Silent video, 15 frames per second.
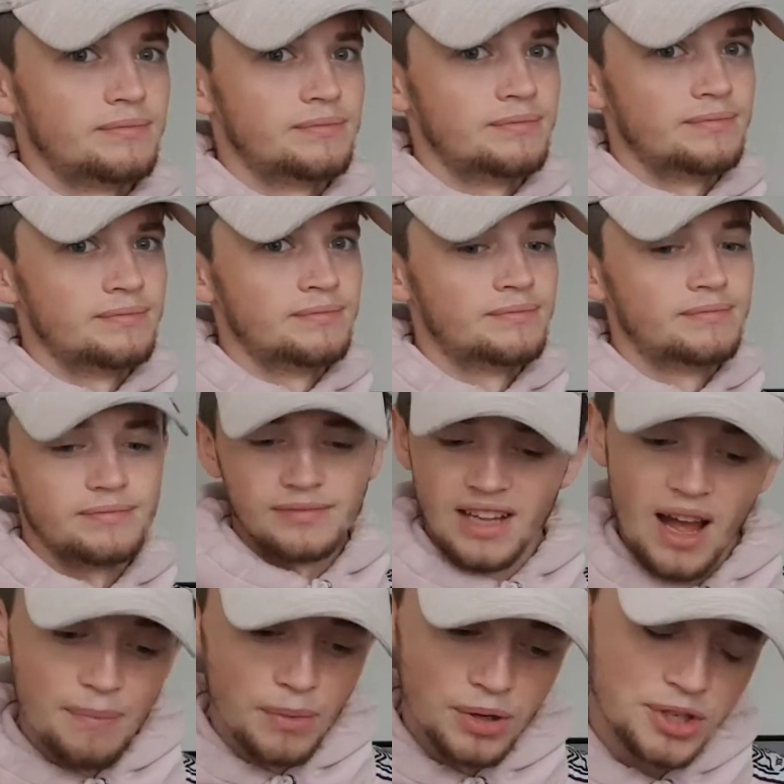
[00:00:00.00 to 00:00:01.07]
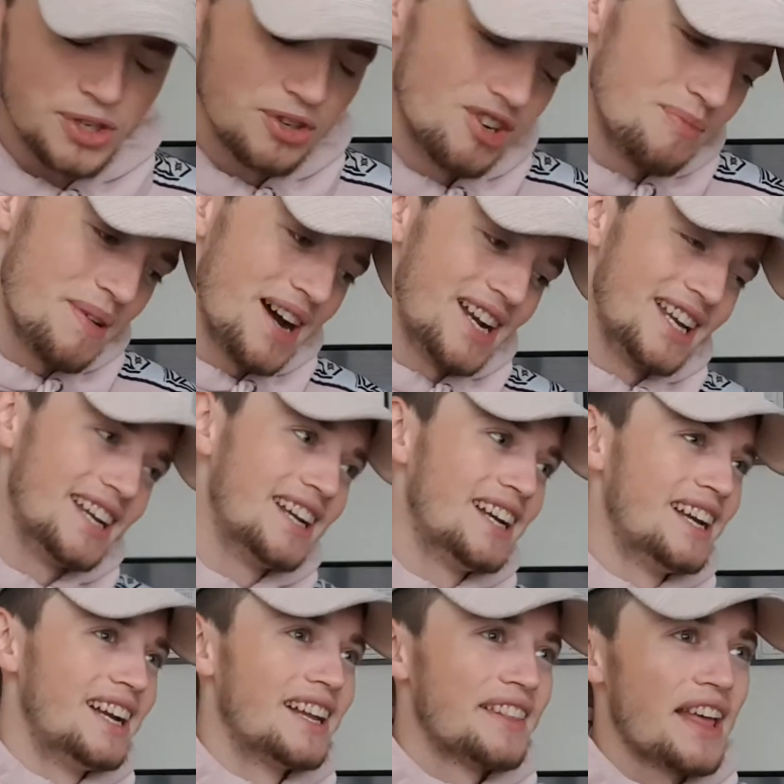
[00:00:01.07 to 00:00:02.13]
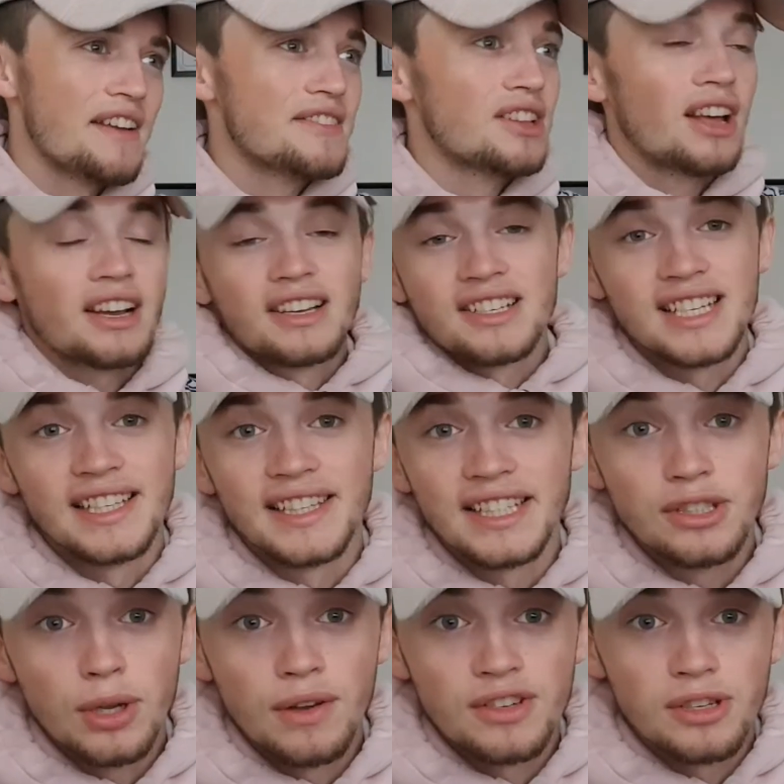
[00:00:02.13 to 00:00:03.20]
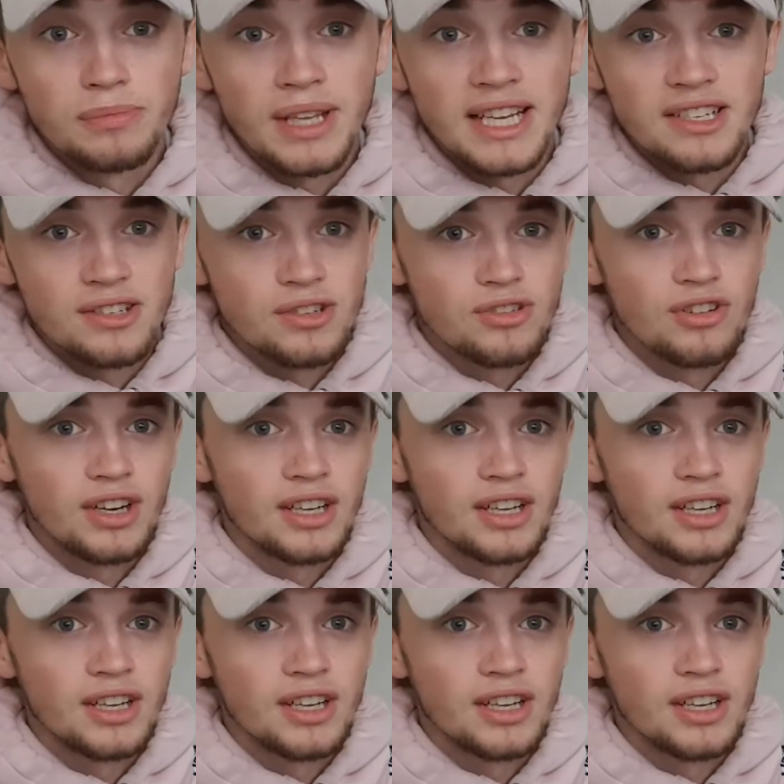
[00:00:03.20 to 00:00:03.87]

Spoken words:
I'm not sure about it. They do have some decent